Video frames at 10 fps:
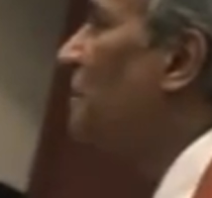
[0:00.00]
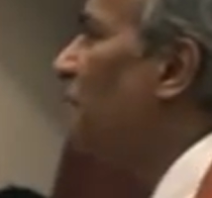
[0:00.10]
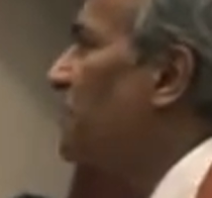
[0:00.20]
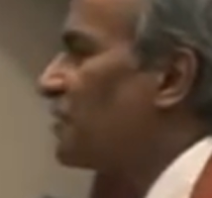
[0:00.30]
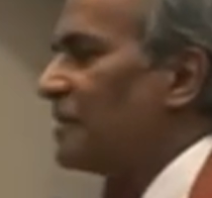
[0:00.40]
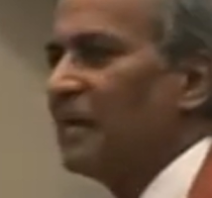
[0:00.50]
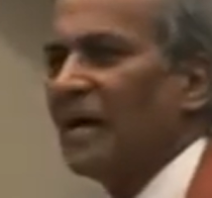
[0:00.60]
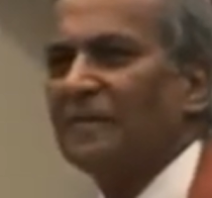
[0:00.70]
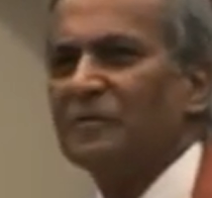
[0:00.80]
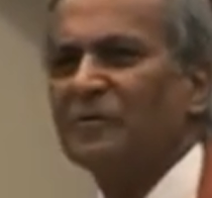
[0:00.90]
mystery
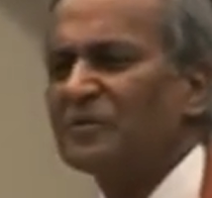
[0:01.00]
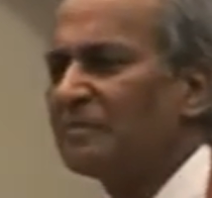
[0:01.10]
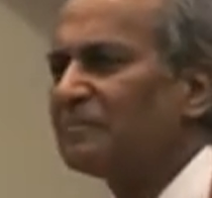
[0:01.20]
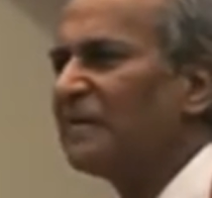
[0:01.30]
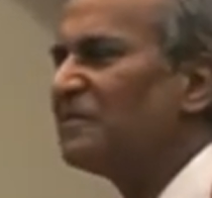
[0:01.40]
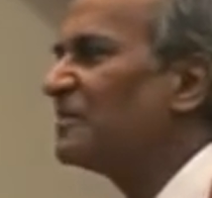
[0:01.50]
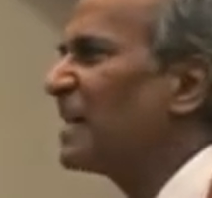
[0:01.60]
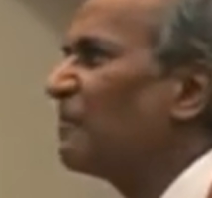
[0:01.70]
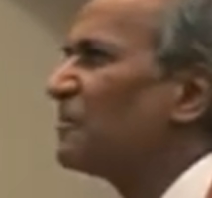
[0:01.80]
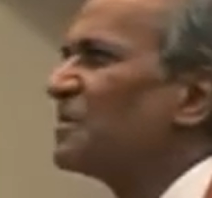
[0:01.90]
behind this because sometimes it's
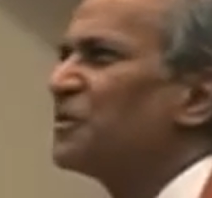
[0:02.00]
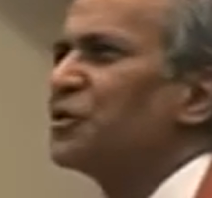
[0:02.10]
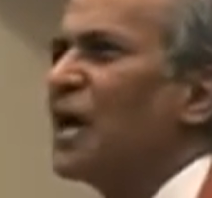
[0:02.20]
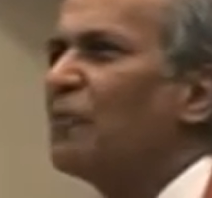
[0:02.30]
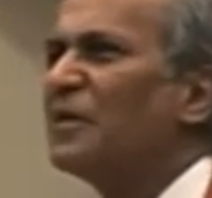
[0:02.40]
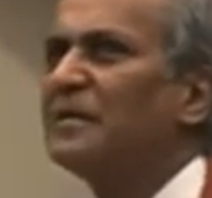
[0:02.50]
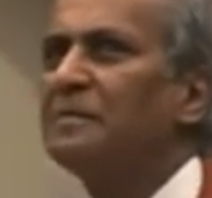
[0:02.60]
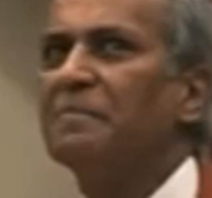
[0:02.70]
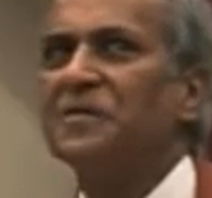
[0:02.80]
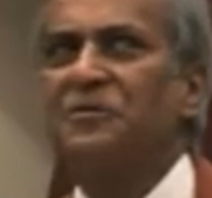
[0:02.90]
kind of shrouded
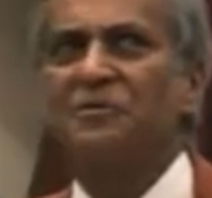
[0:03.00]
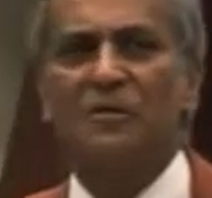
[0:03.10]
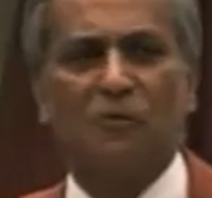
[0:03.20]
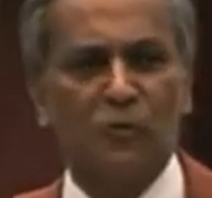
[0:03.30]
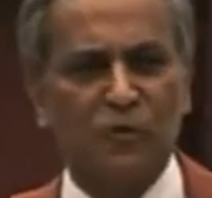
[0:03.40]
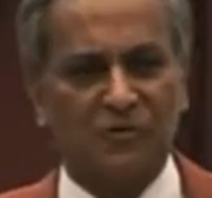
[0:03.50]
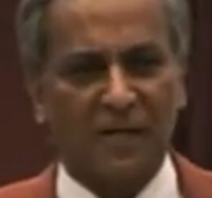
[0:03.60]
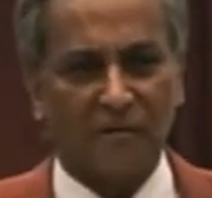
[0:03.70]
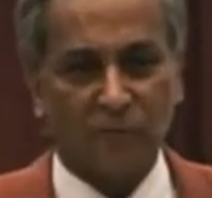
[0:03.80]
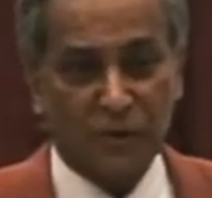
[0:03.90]
in mystery and you lose
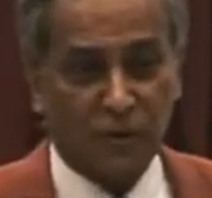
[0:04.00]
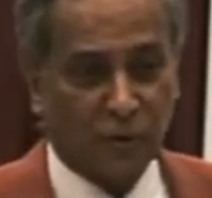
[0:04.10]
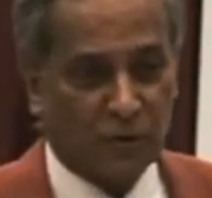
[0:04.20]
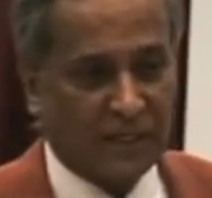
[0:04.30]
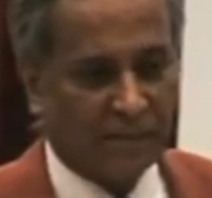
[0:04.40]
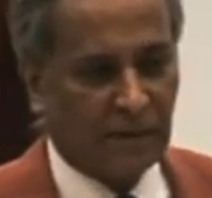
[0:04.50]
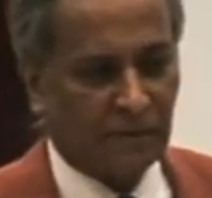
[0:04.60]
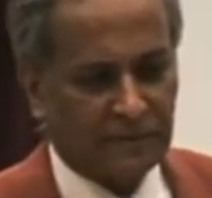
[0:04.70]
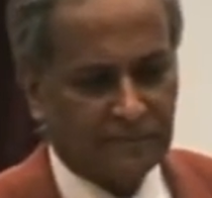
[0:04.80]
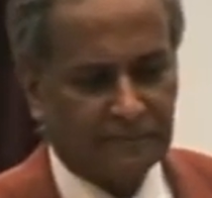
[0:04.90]
track of what you're talking about.